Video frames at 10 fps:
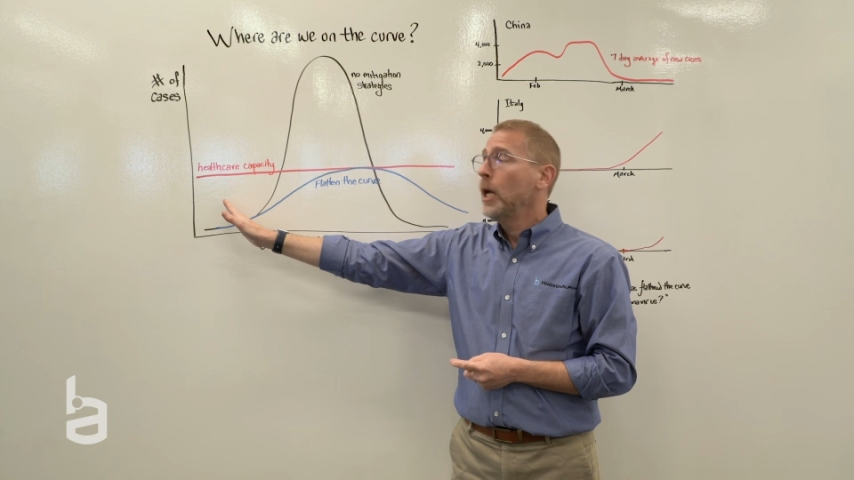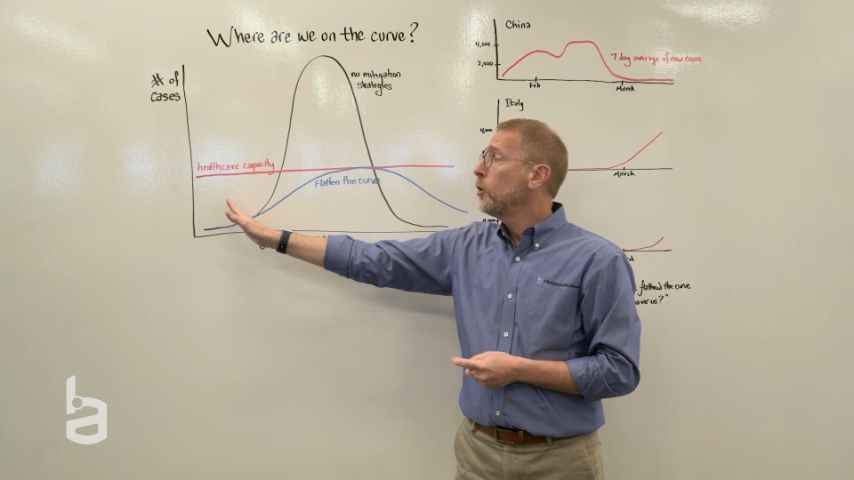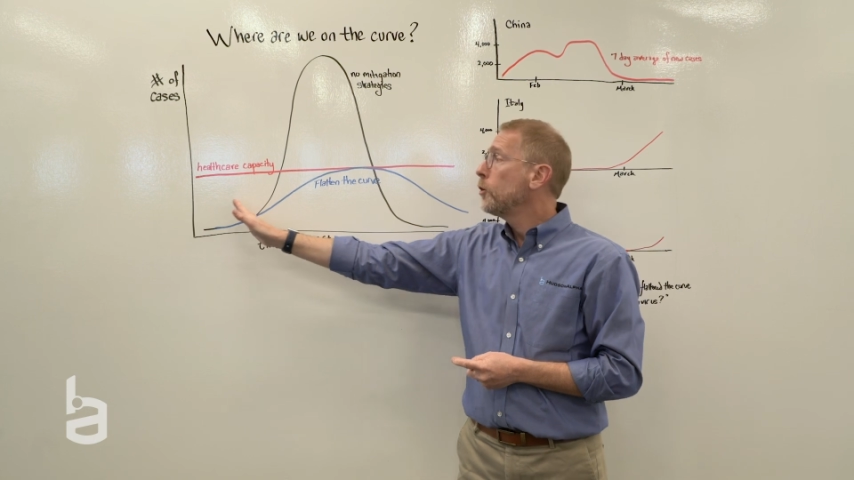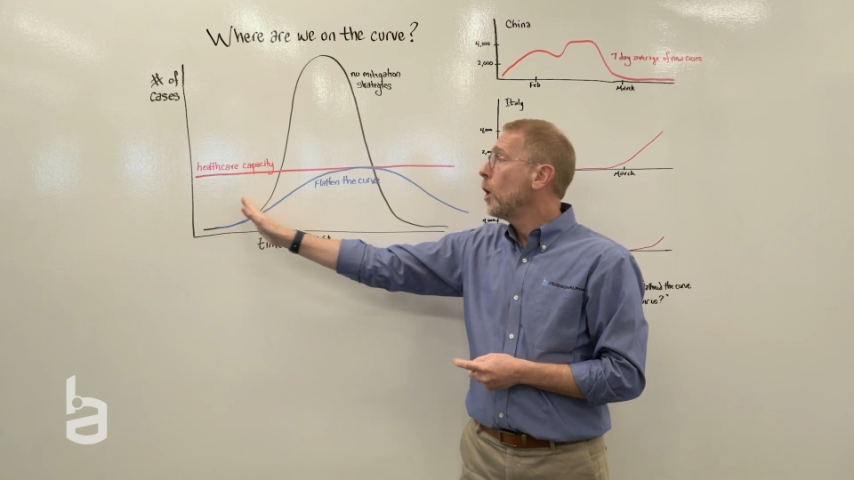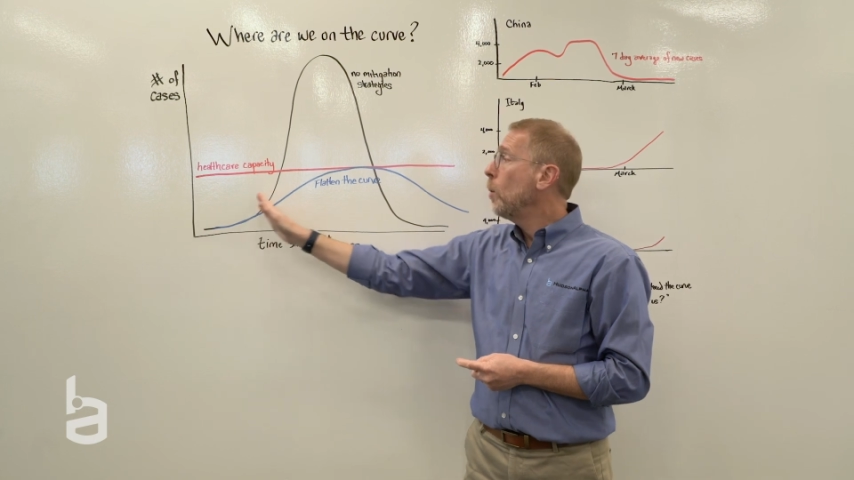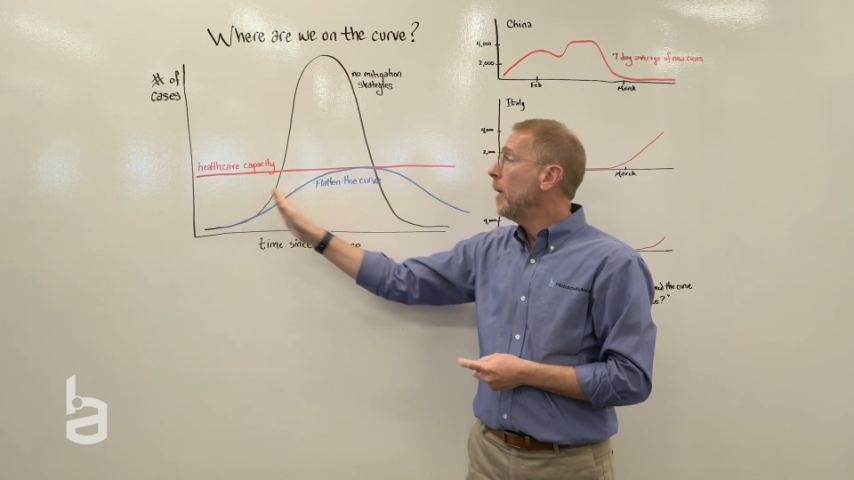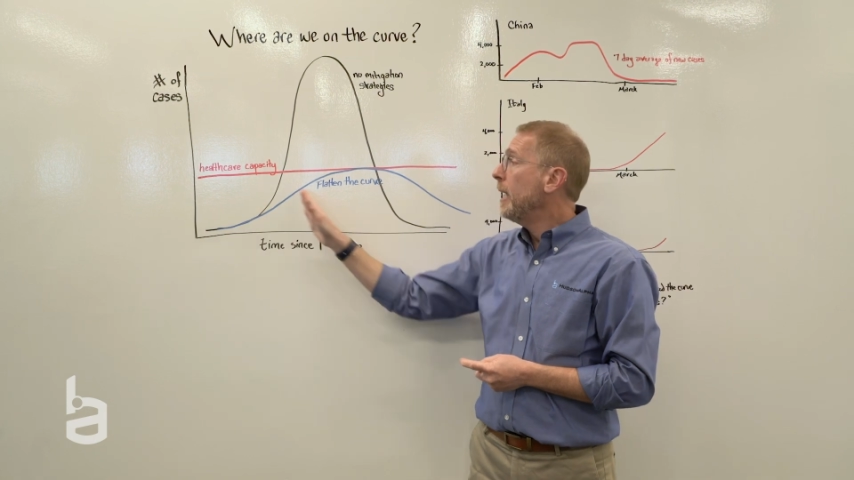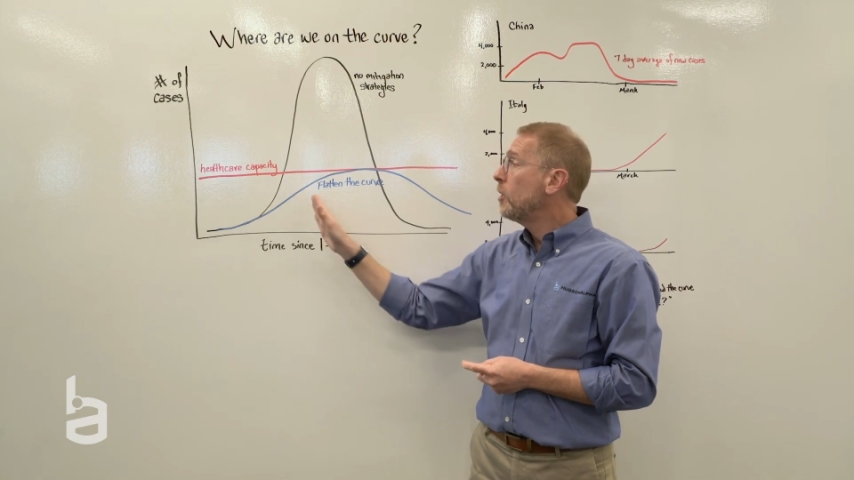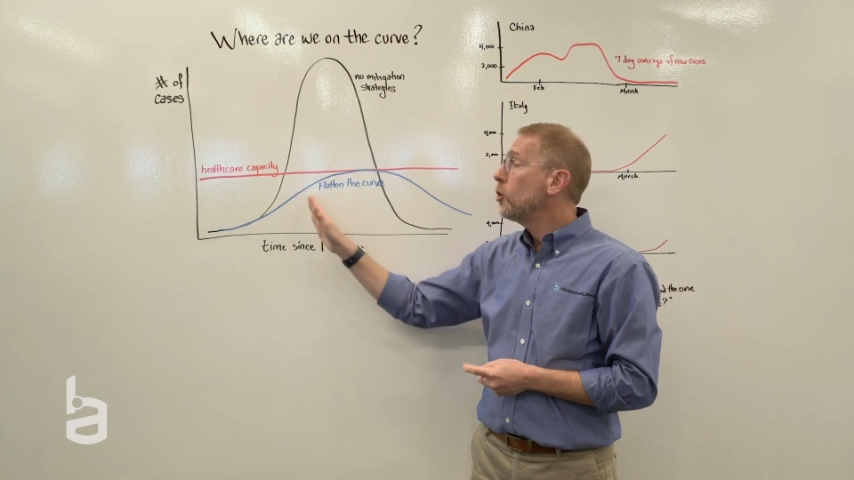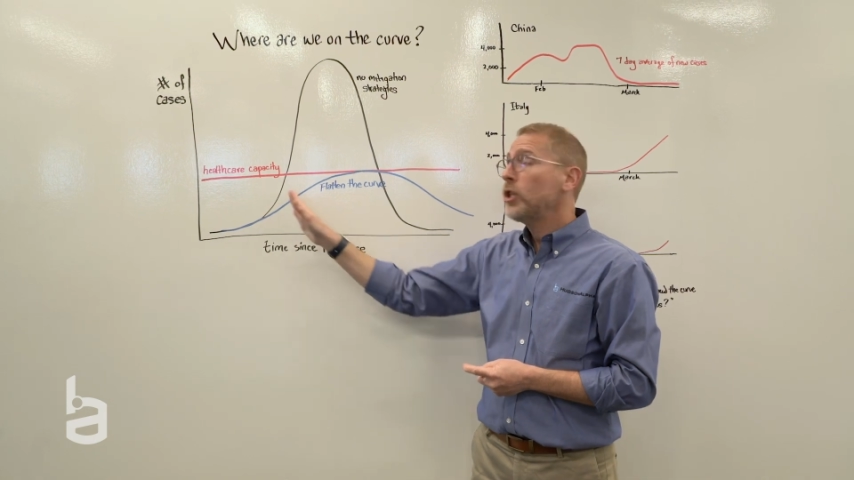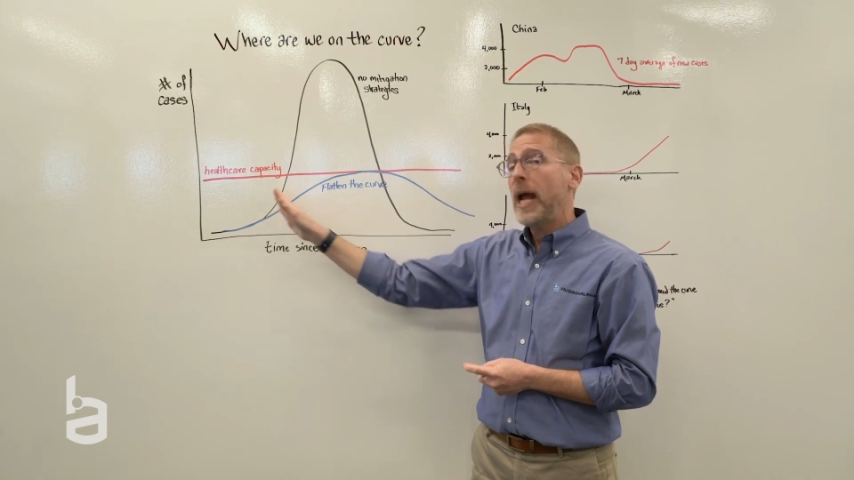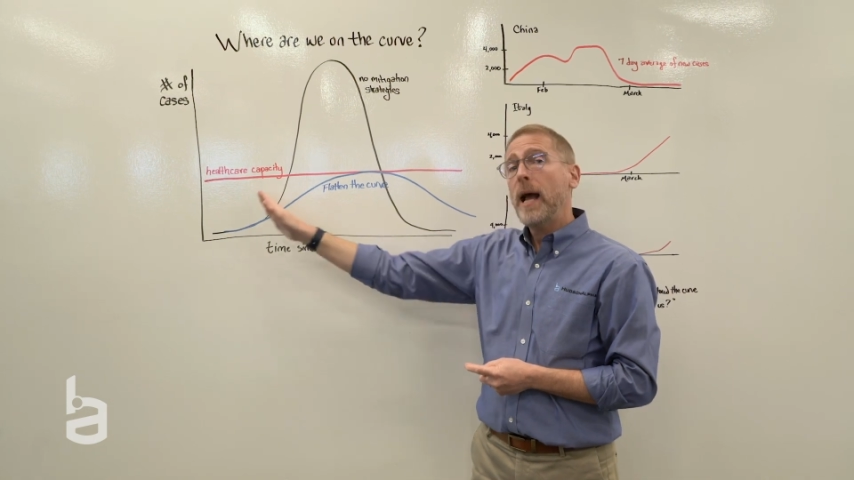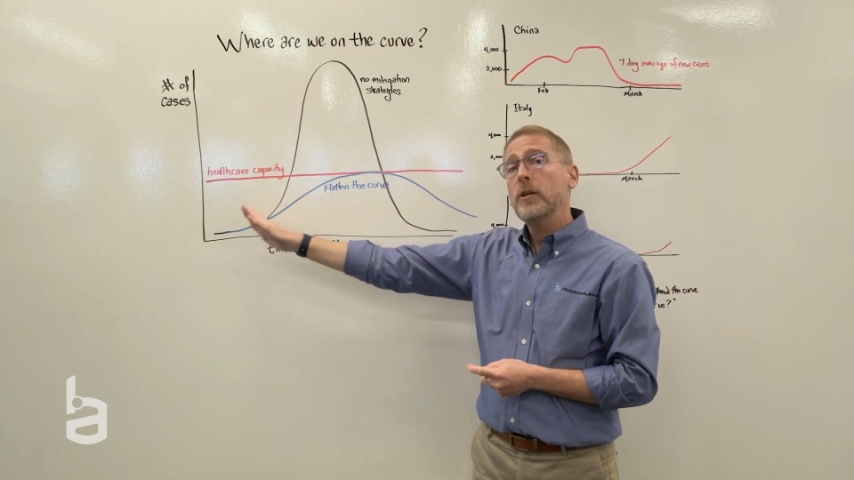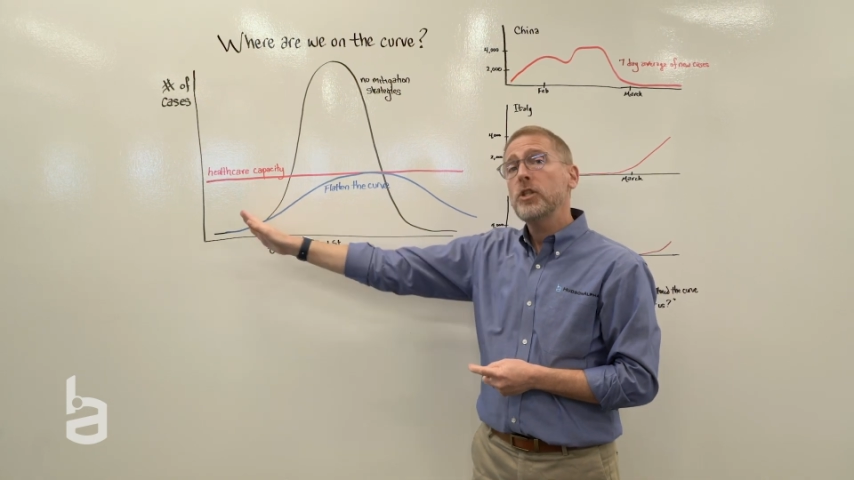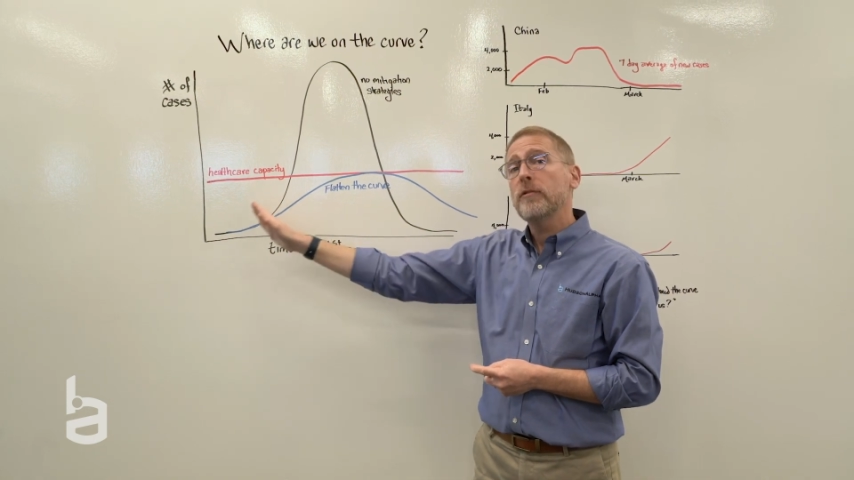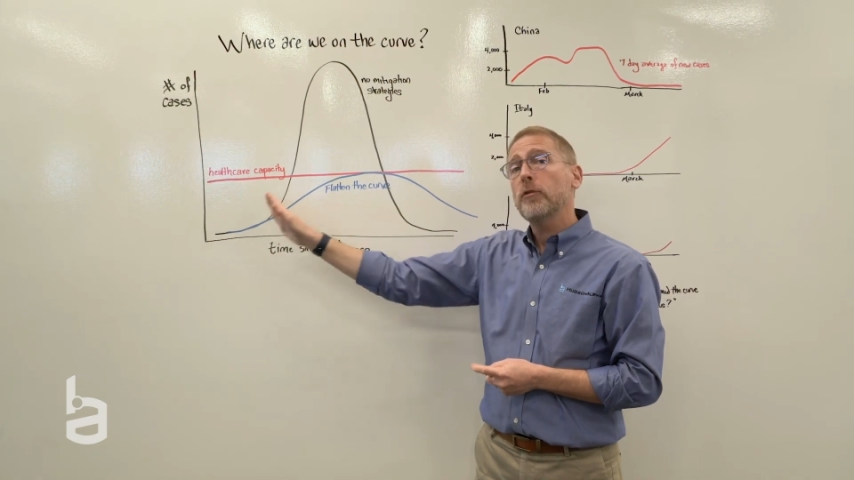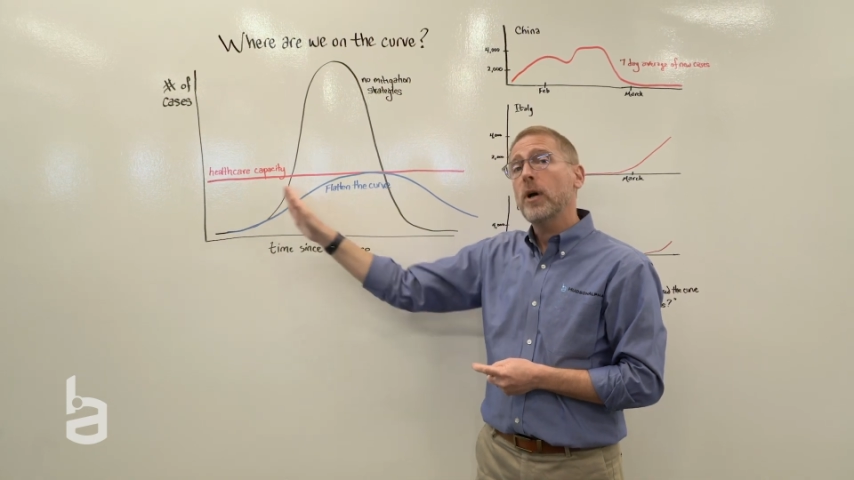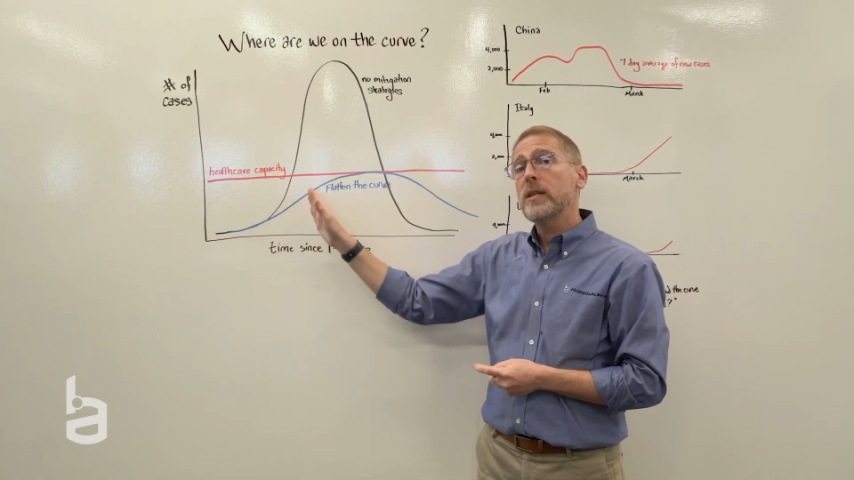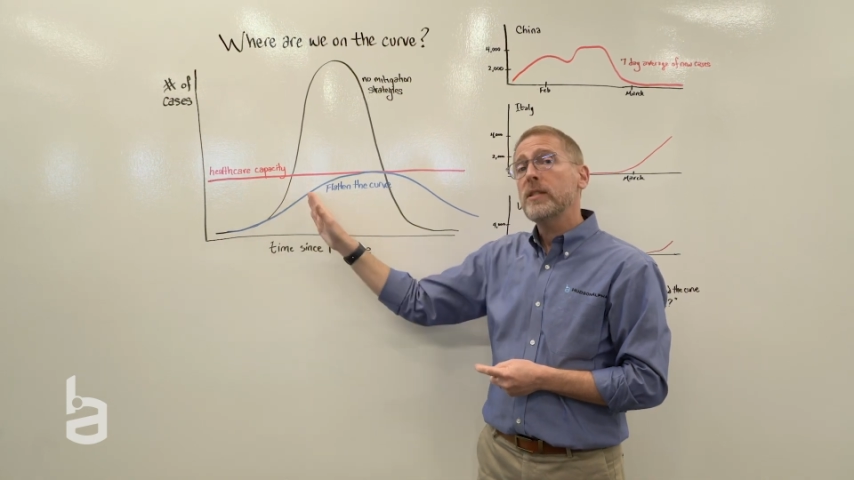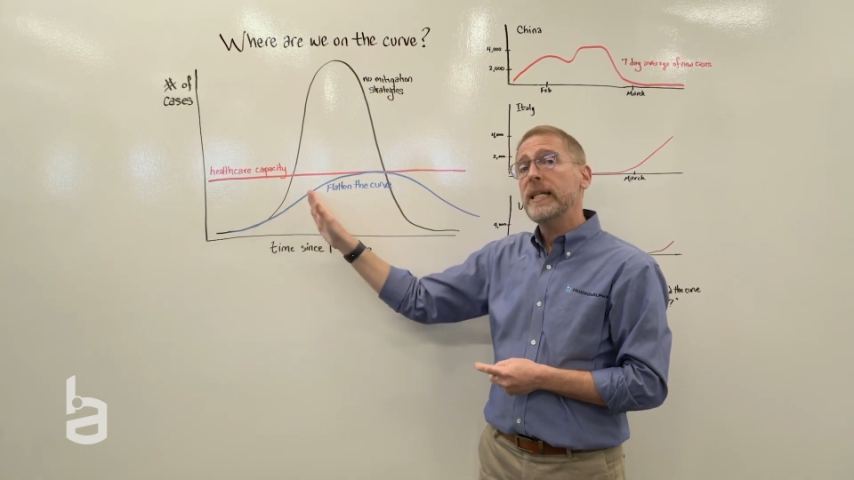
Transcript: So it's challenging for us